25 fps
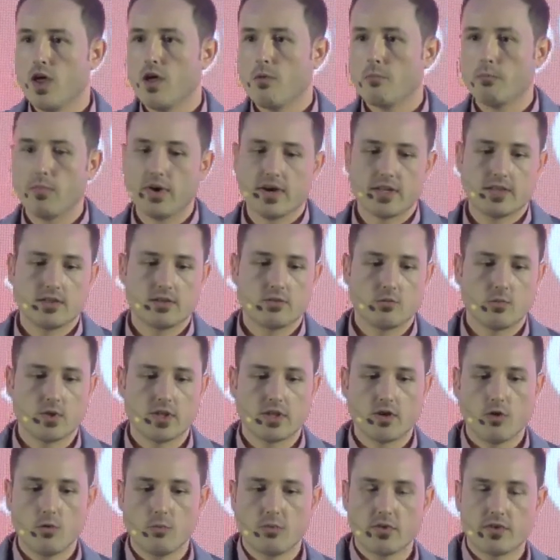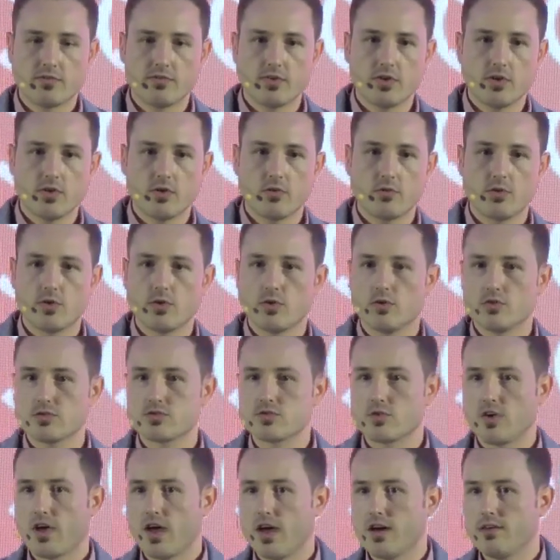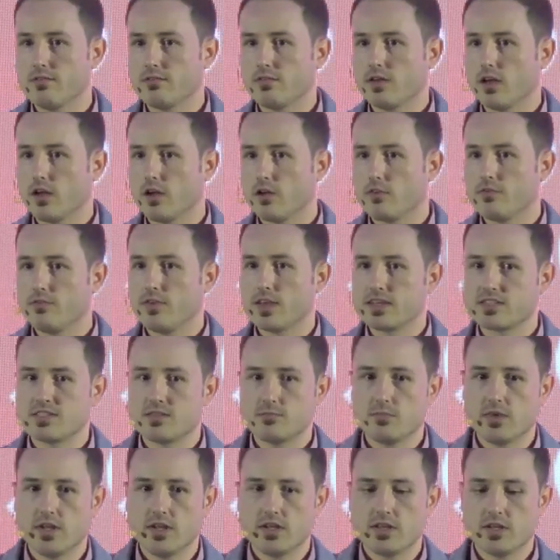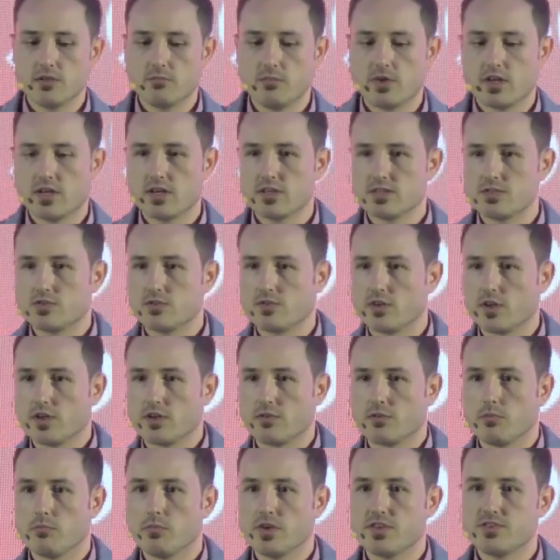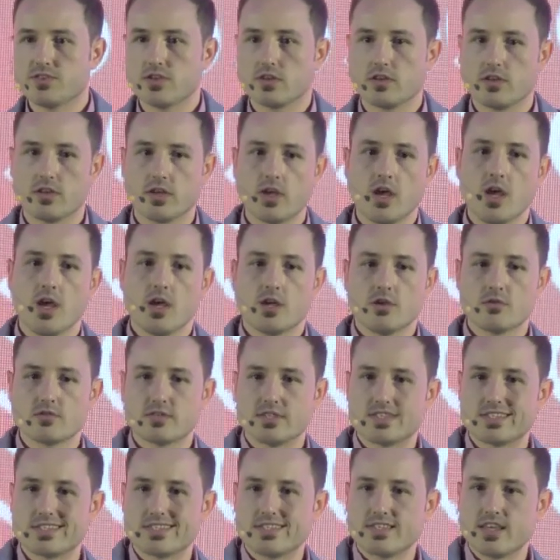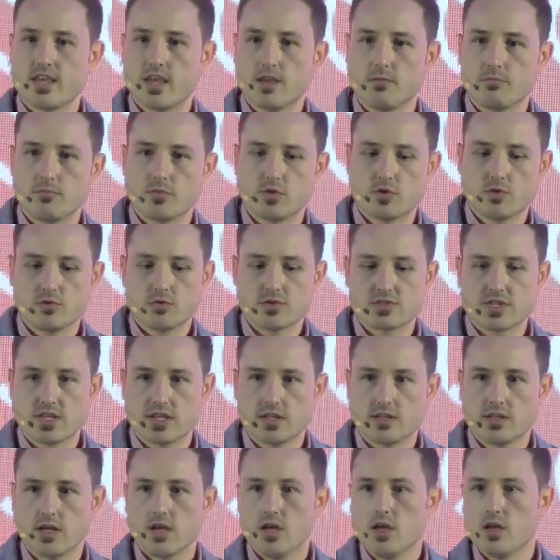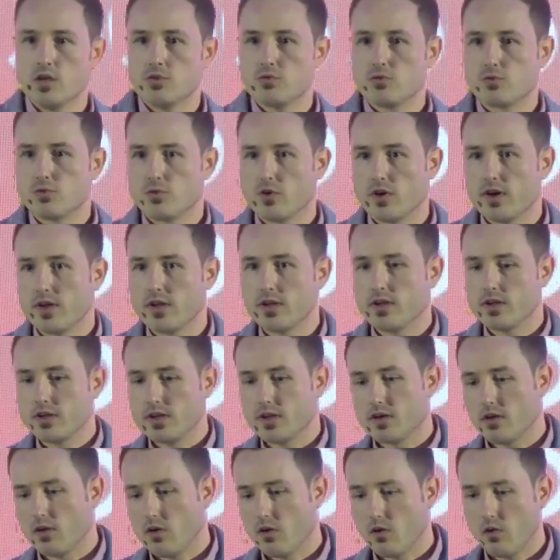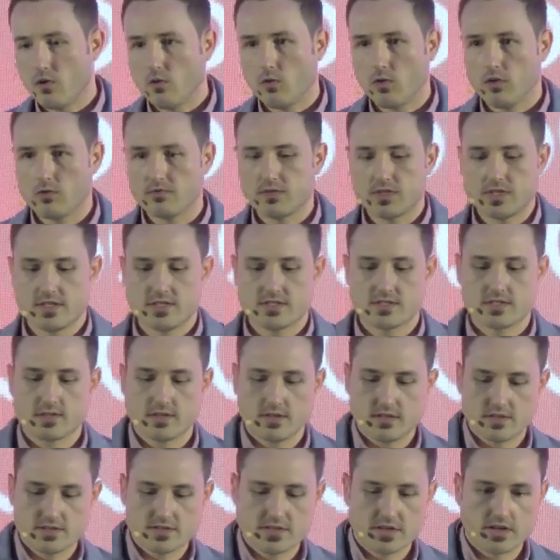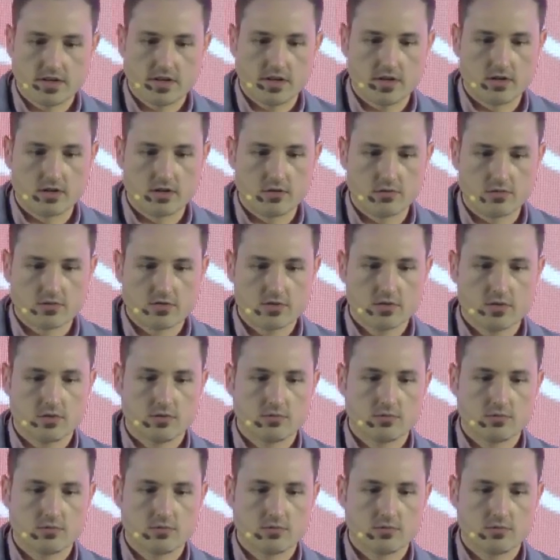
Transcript: but with OpenVINO, you also have a lot of flexibility because you can basically use the same toolset to run in all of these scenarios.